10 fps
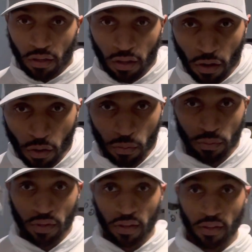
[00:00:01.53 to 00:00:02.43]
You.
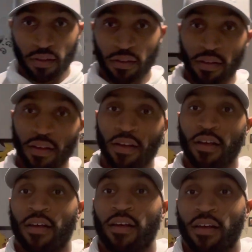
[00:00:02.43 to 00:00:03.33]

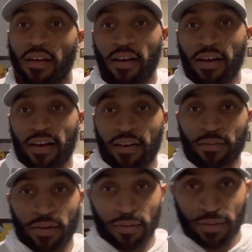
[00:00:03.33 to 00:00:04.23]
All right,
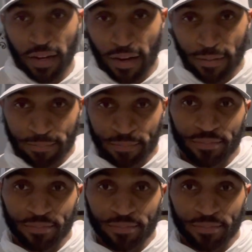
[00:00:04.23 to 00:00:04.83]
what up, what up?